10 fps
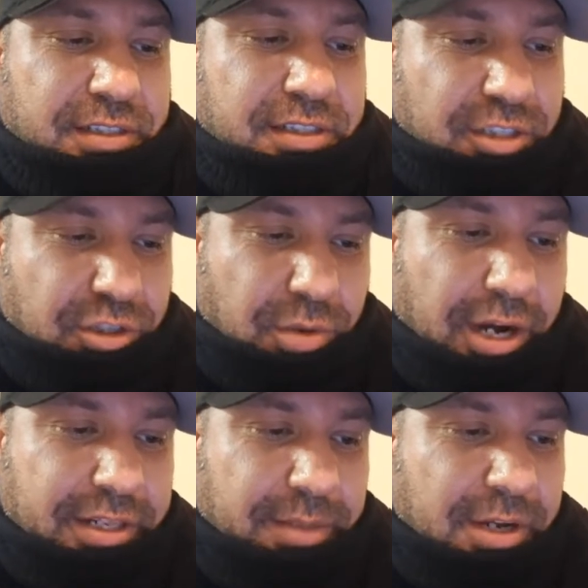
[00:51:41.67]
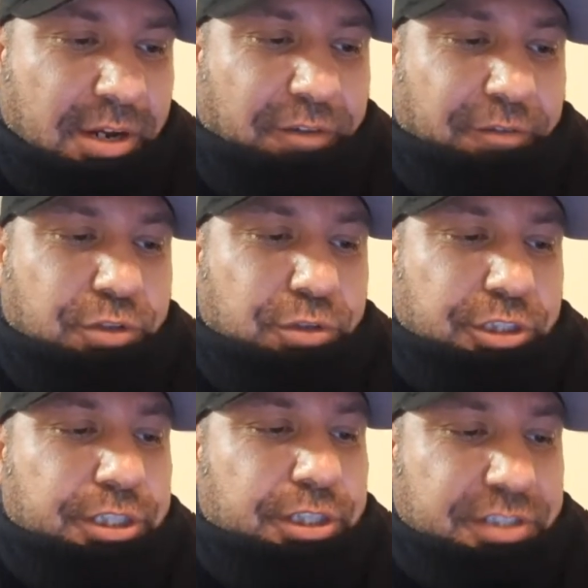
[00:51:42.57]
continued writing them for
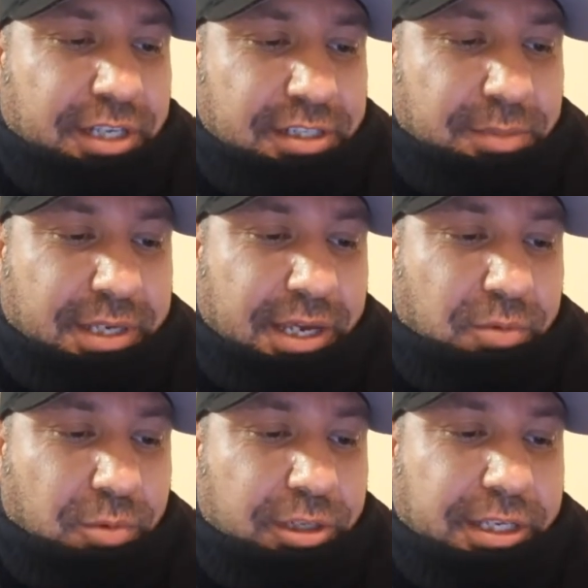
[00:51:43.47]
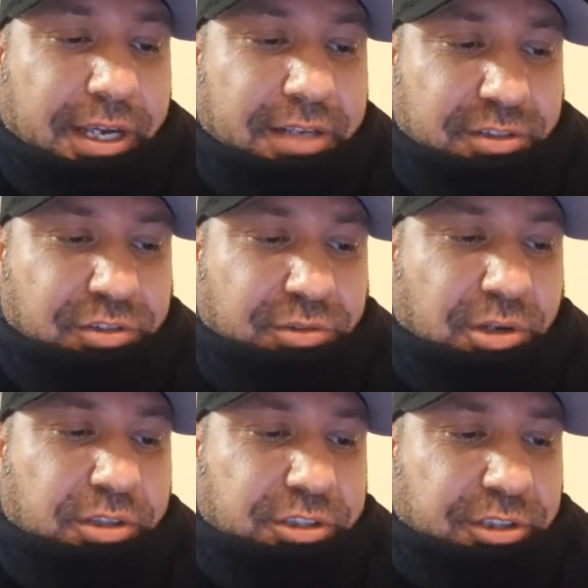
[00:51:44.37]
future years as he began working as an
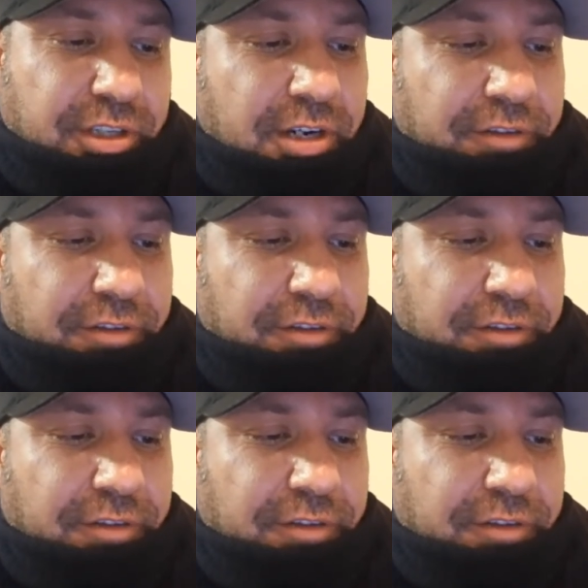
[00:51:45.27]
astrologer